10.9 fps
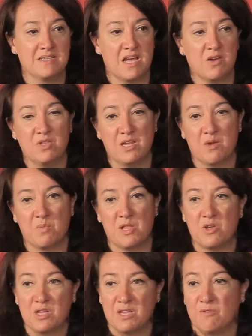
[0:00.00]
not only are we
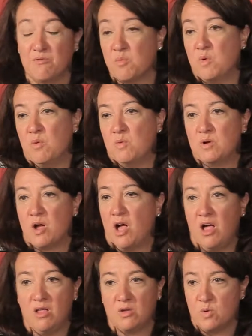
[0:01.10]
looking for what we'll
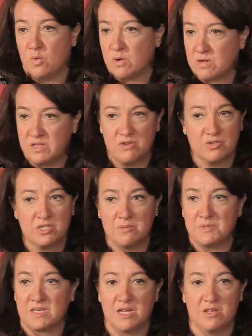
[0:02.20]
call core
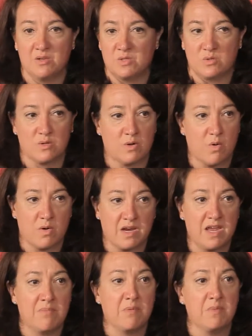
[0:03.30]
leadership skills or core
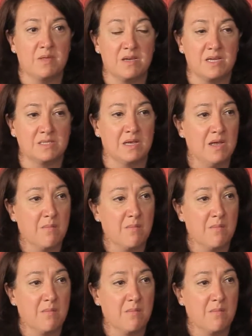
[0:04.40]
capabilities,